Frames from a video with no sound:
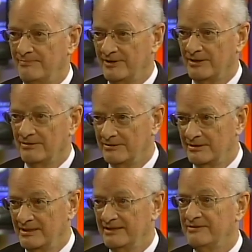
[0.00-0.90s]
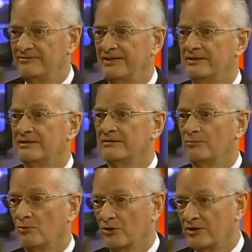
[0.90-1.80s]
you know, live here,
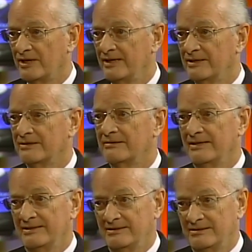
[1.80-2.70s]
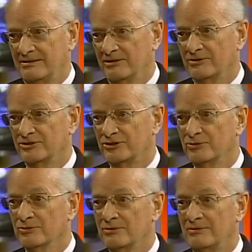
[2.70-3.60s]
work here, and go to
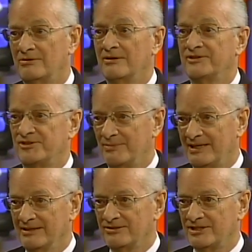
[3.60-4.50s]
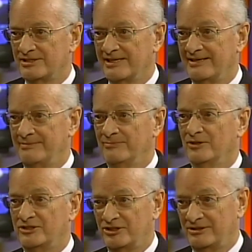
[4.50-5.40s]
school on somebody else's dime,
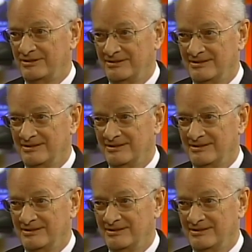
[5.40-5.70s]
which,